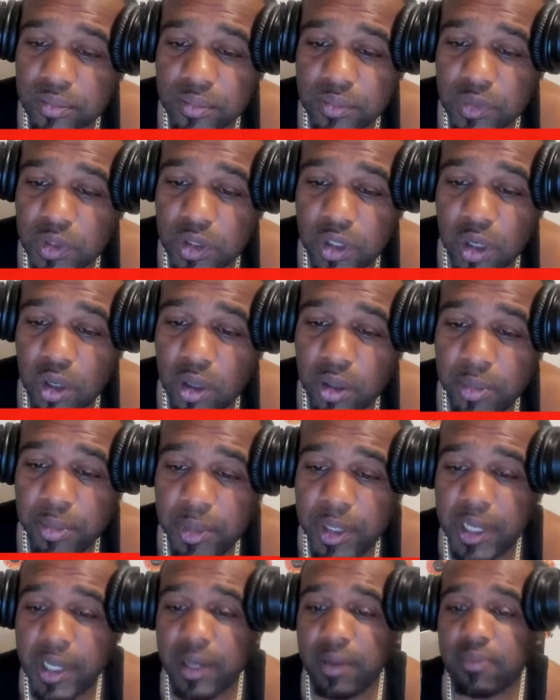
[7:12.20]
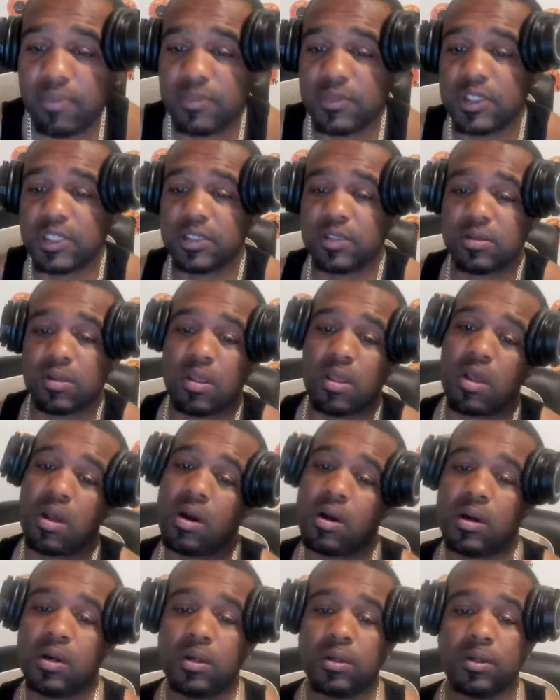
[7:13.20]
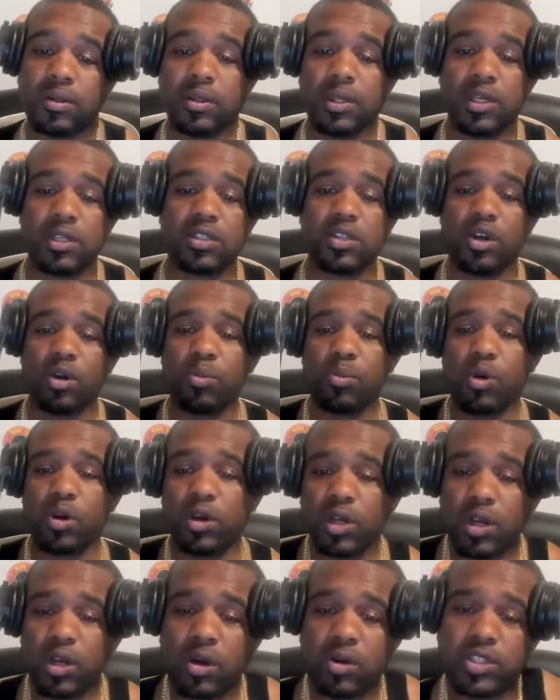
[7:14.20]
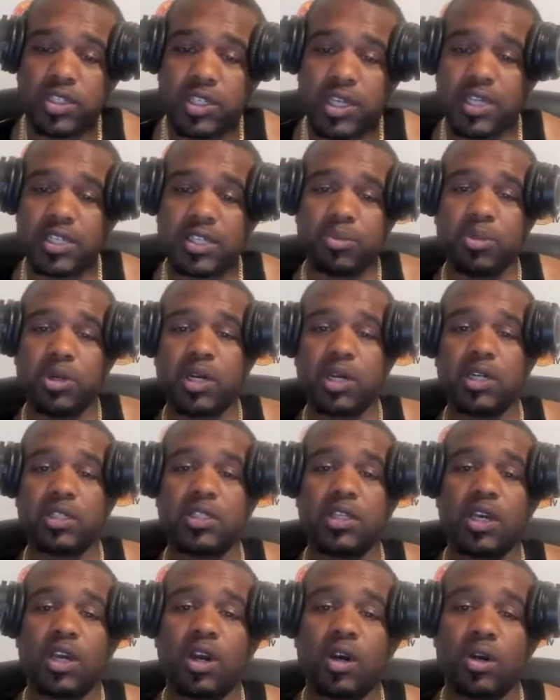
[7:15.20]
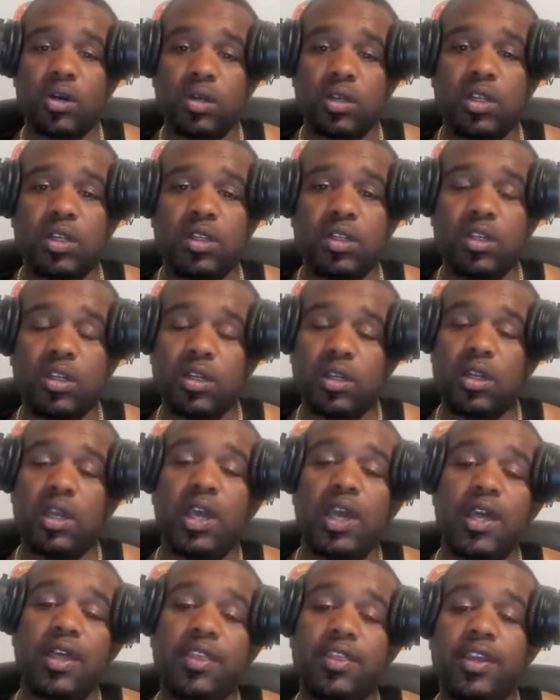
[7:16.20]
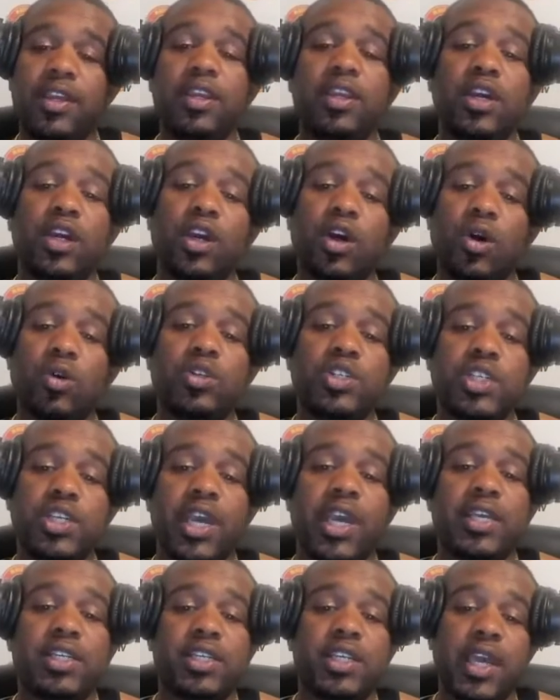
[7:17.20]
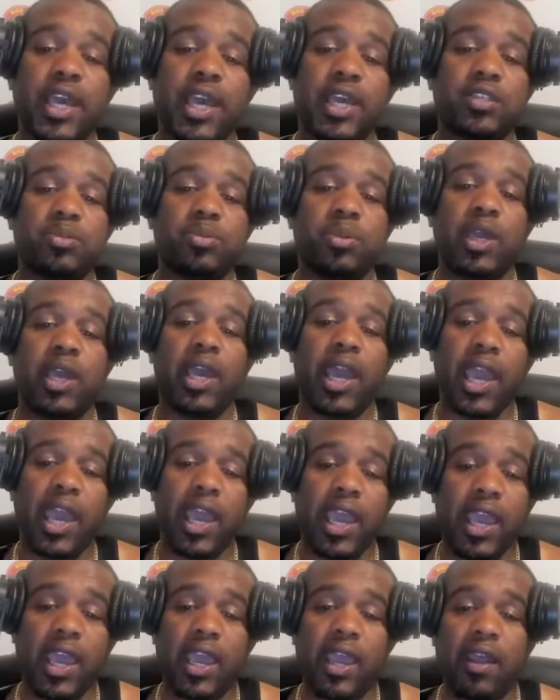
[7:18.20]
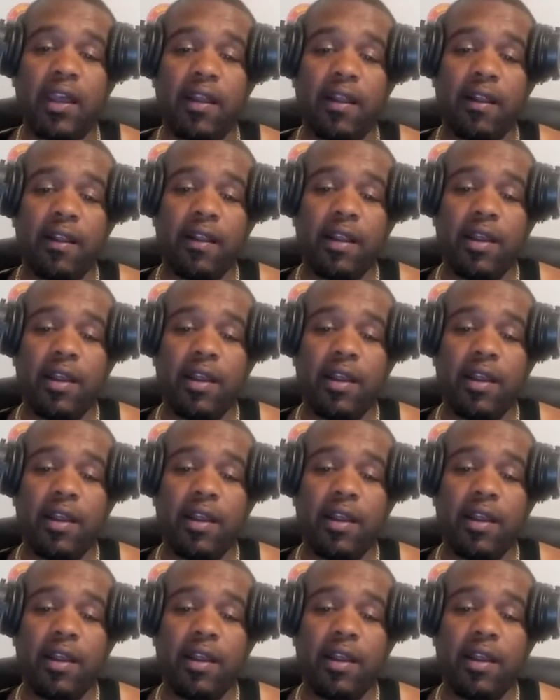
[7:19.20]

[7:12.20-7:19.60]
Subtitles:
You know what I mean? There's no more negotiation, because the negotiation has been had